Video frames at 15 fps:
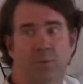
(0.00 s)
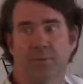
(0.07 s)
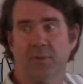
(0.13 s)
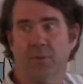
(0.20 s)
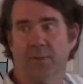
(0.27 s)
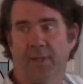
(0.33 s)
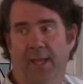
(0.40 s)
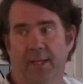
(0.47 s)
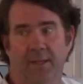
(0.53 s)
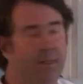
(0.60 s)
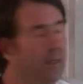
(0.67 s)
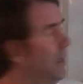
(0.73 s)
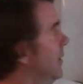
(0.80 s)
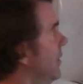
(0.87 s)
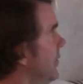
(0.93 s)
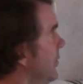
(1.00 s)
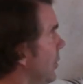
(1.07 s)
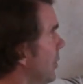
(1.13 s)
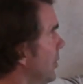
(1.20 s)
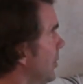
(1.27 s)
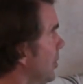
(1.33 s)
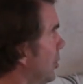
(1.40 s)
to do that.
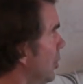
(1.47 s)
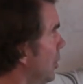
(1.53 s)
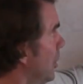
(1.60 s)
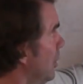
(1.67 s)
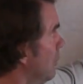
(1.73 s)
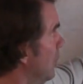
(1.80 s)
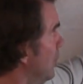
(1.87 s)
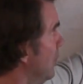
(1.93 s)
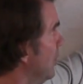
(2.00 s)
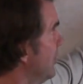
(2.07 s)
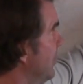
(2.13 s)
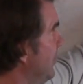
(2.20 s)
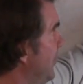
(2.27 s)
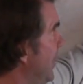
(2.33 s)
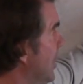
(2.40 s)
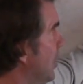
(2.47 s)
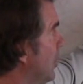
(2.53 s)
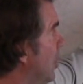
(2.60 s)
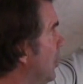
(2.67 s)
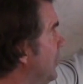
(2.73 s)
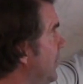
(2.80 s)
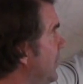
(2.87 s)
So under the current rules, if yellow
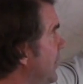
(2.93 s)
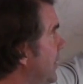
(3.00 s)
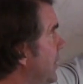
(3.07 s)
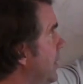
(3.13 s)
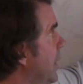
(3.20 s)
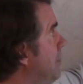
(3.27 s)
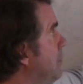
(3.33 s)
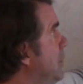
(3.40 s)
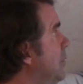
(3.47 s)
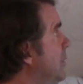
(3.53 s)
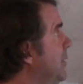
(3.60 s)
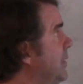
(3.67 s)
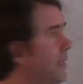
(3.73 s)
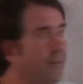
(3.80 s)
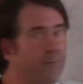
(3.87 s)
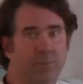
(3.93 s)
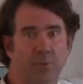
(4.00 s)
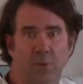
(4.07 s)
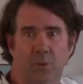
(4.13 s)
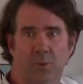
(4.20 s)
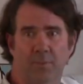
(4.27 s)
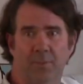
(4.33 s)
goes in there and blue can give
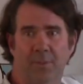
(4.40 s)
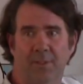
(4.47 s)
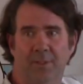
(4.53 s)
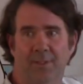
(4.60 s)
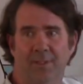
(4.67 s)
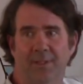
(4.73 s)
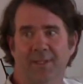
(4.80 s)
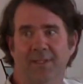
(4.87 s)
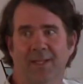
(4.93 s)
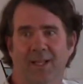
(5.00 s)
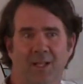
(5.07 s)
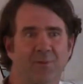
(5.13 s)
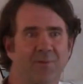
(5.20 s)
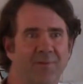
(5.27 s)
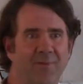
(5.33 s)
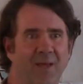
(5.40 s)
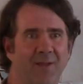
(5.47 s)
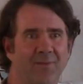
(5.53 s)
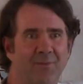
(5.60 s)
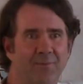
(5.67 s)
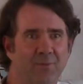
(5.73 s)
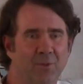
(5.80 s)
room, yellow is
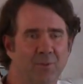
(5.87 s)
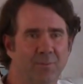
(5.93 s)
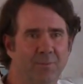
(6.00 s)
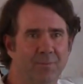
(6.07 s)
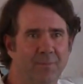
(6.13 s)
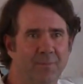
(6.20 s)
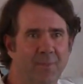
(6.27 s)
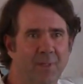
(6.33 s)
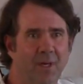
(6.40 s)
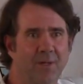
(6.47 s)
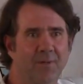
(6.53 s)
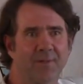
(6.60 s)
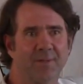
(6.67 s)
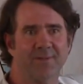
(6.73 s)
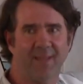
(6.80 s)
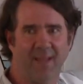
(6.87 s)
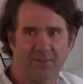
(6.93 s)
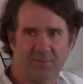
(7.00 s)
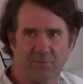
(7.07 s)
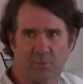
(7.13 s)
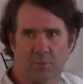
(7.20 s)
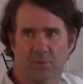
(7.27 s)
entitled to room. Under the
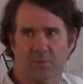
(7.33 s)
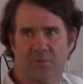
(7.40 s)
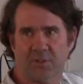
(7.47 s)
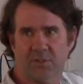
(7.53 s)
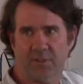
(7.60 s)
test rules, she's